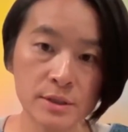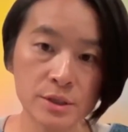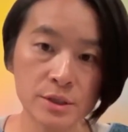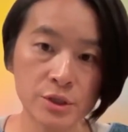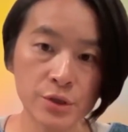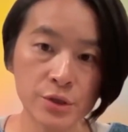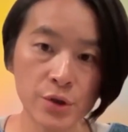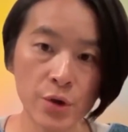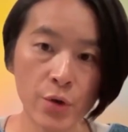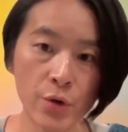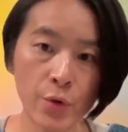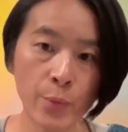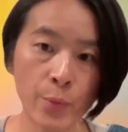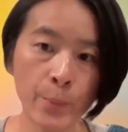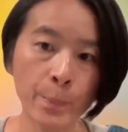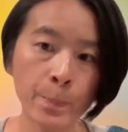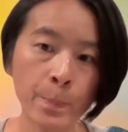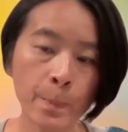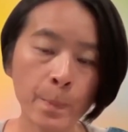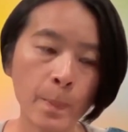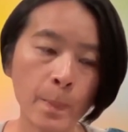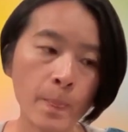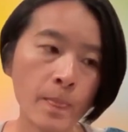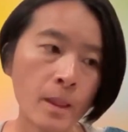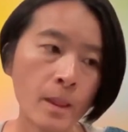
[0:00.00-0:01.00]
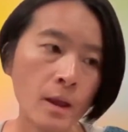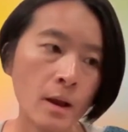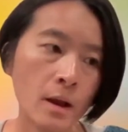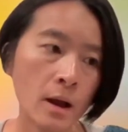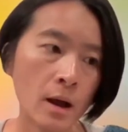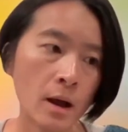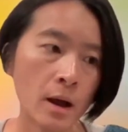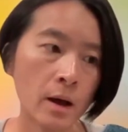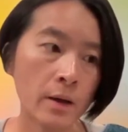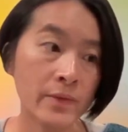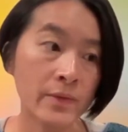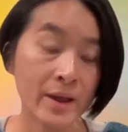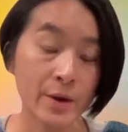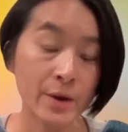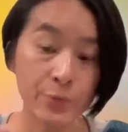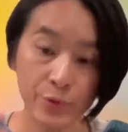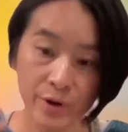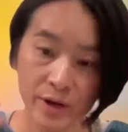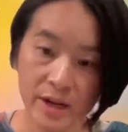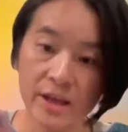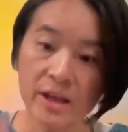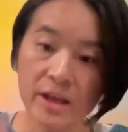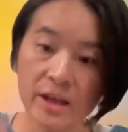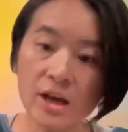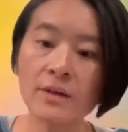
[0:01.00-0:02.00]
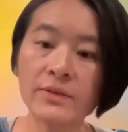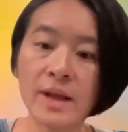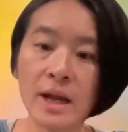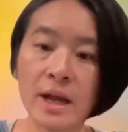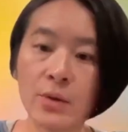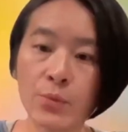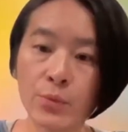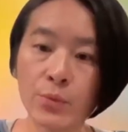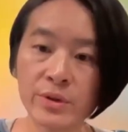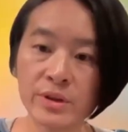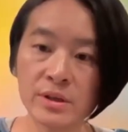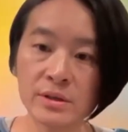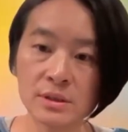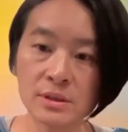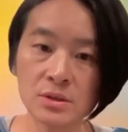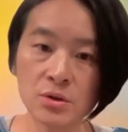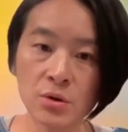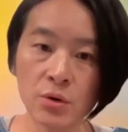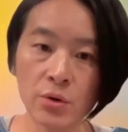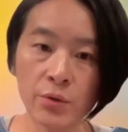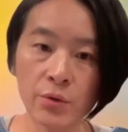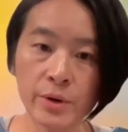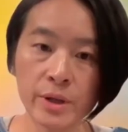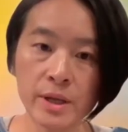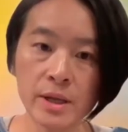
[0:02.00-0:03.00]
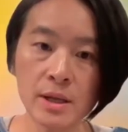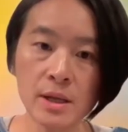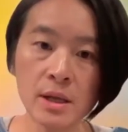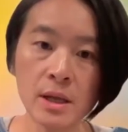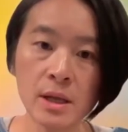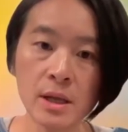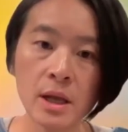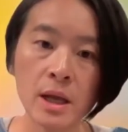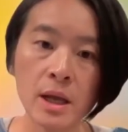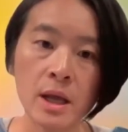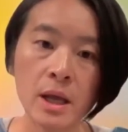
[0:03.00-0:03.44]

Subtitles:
So they really connect with the story